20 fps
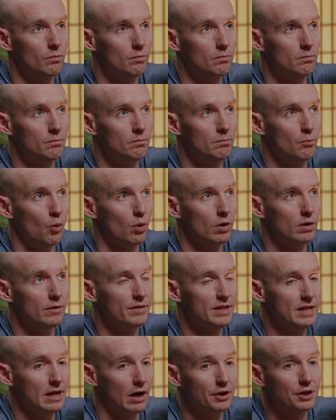more of
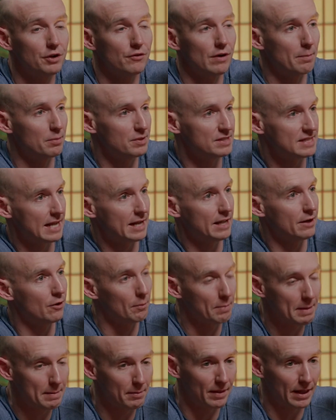the underrepresented or
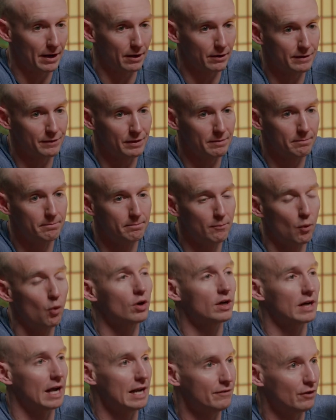people that are even more
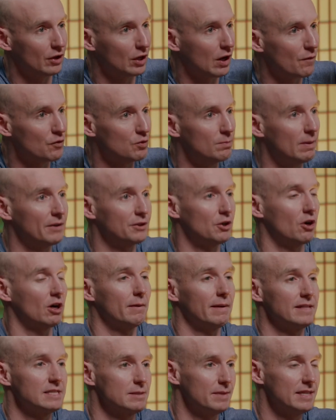kind of uncomfortable about talking
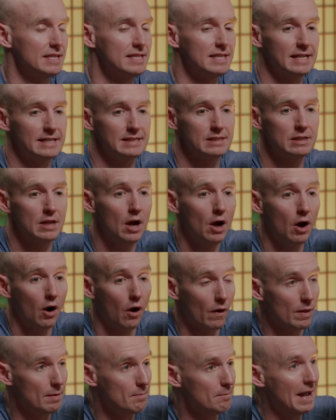about some of these things
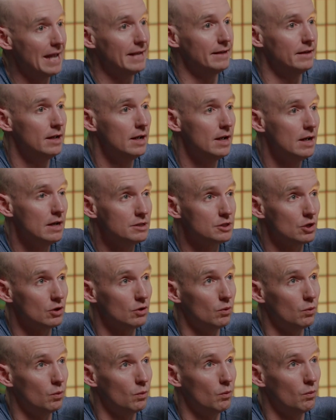are the men.
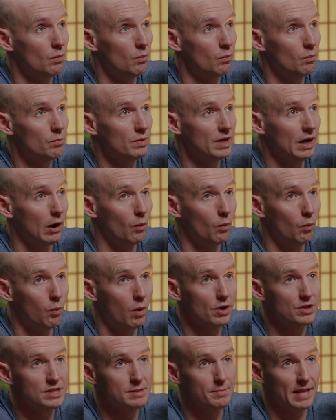So, what
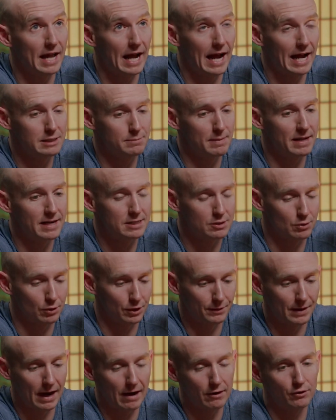are some of the aspects or
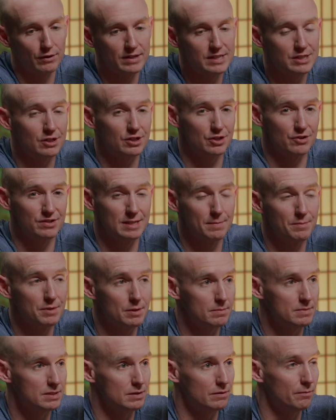characteristics or
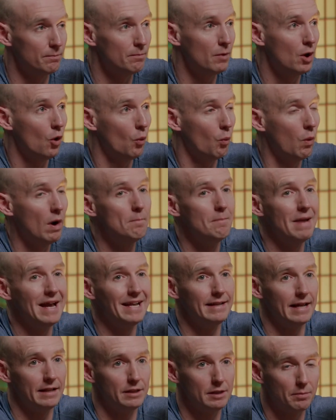symptoms and what
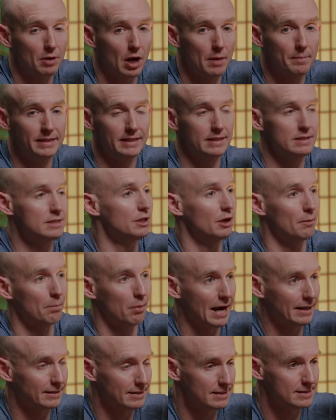men end up coming into your
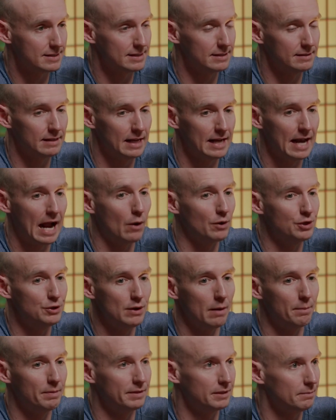practice, and how are you
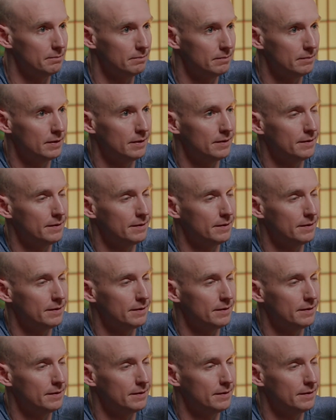helping them?